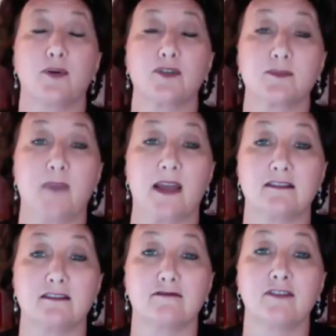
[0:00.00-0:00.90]

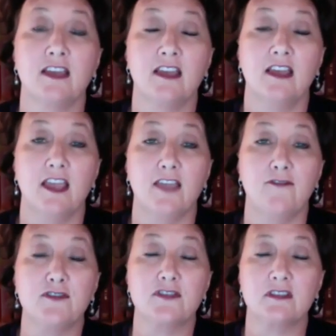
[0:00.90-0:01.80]
perspective,
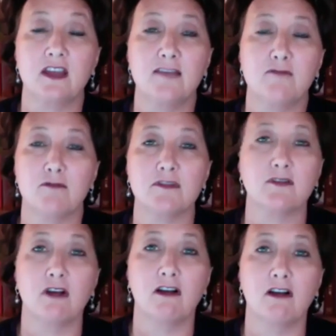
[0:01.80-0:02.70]
if you study what
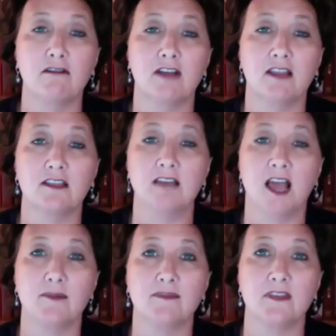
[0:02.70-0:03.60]
was going on around the
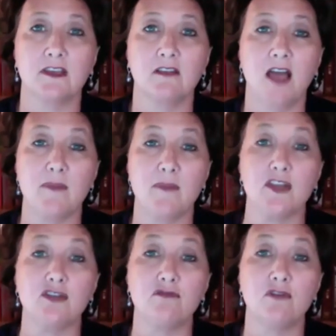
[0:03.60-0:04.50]
time of the
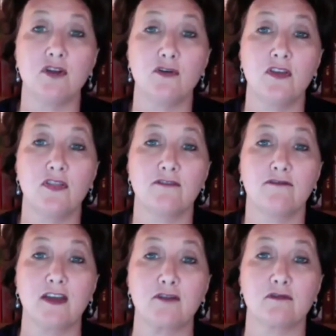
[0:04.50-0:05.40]
allotment, you know that the
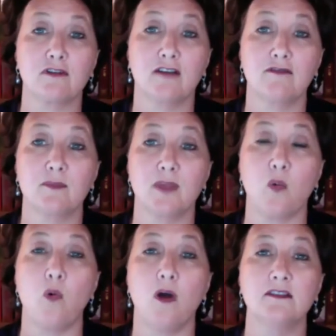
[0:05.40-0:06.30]
federal
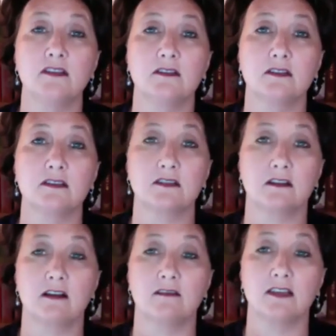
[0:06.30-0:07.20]
government wanted to
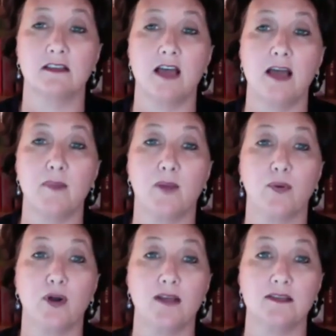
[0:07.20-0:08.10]
start the allotment
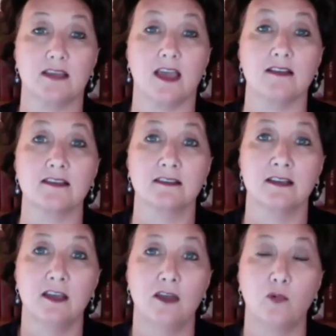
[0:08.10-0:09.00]
process
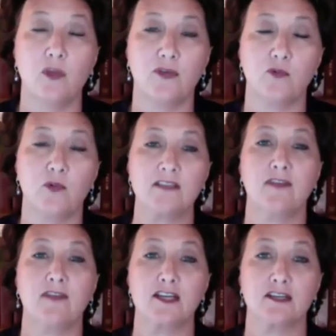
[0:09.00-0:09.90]
with the
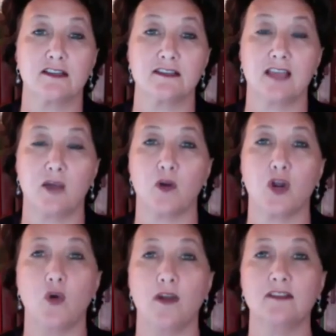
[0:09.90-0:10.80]
reservations that were
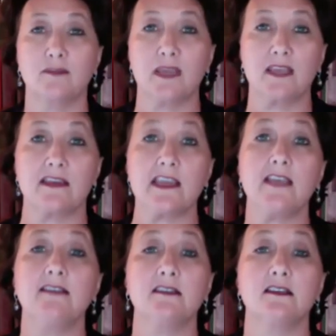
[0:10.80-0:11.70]
going to be the
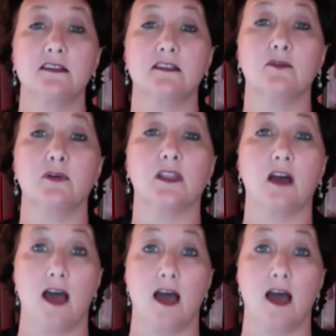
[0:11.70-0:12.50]
easiest to allot,